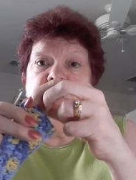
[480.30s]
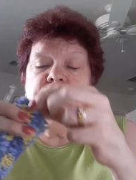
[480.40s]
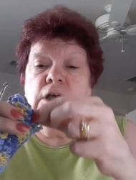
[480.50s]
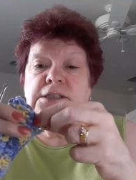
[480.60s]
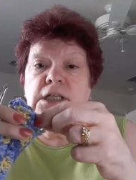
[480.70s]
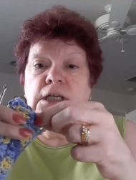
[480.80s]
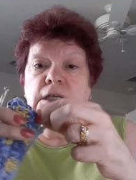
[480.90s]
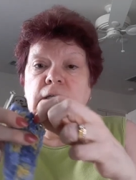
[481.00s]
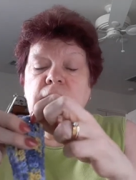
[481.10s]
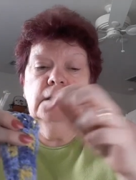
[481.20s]
across the
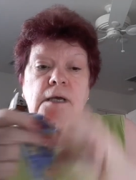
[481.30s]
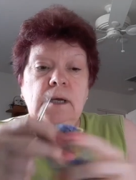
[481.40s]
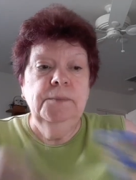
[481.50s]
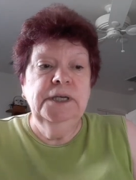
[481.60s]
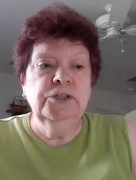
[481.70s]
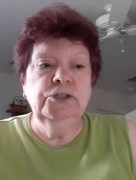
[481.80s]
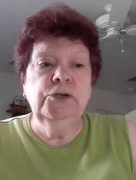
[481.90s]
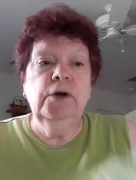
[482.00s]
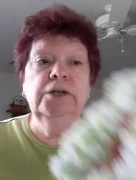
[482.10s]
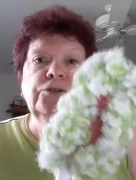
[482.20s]
end, because you
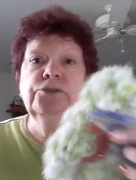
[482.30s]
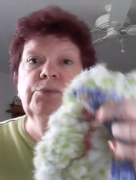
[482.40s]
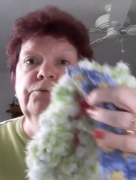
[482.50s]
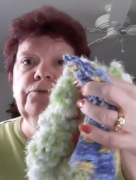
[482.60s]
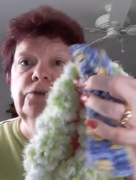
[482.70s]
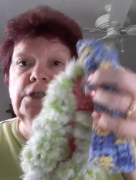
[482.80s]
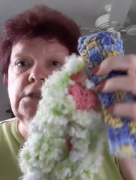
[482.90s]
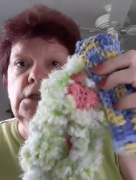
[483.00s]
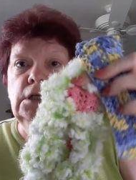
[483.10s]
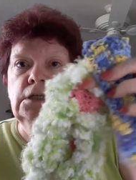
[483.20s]
know how your Swiffer is,
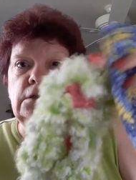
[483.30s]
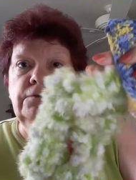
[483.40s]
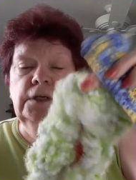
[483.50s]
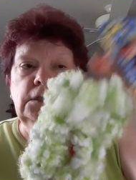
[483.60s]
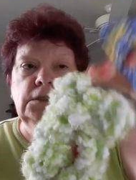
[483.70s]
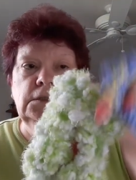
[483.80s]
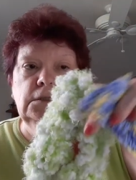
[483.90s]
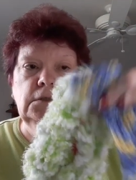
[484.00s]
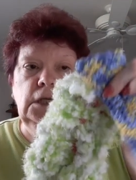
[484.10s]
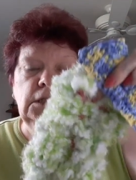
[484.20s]
the end of it is
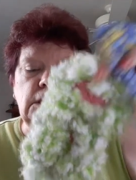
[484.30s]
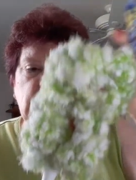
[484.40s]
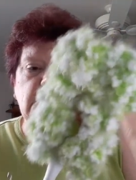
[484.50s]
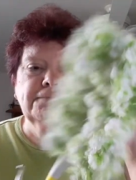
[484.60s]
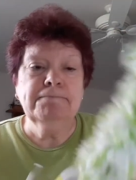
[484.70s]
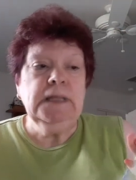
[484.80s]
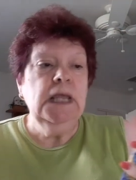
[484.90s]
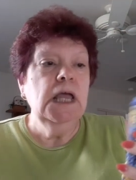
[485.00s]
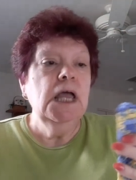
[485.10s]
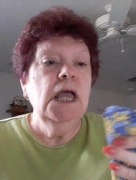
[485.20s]
like this.
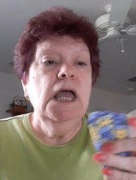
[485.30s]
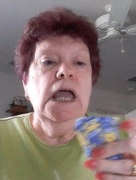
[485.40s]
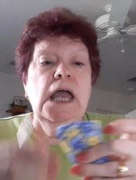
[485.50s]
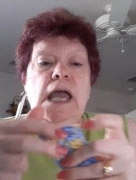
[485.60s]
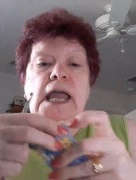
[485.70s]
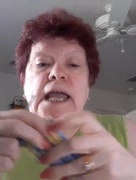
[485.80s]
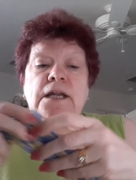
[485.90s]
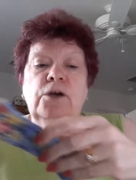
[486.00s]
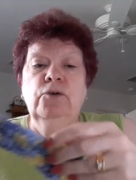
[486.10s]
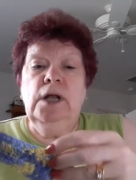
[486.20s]
And
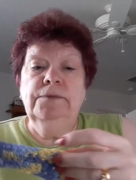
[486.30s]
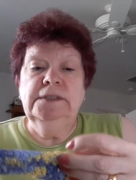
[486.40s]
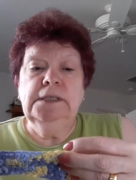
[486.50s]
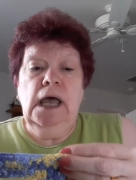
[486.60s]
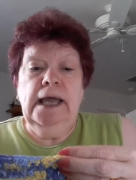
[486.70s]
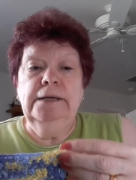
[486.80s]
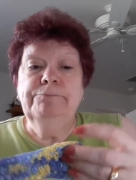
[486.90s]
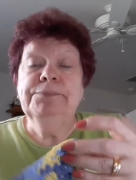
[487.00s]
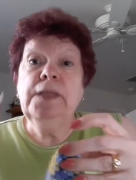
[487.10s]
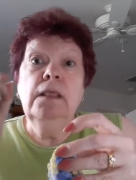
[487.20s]
I go down the side.
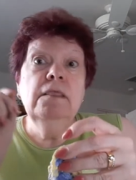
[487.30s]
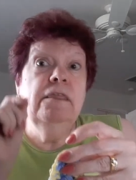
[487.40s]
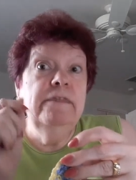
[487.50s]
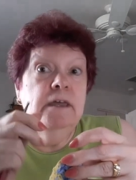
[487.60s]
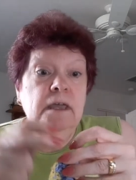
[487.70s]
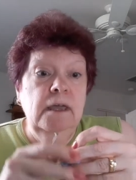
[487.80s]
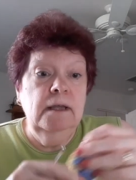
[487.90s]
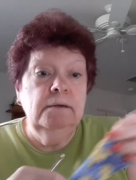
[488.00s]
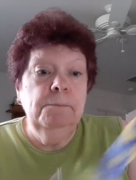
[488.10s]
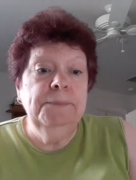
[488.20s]

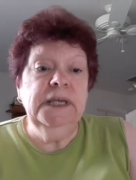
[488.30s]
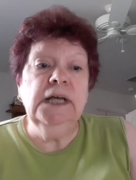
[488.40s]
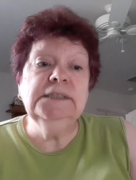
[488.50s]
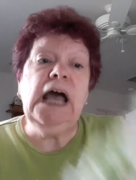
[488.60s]
Then, because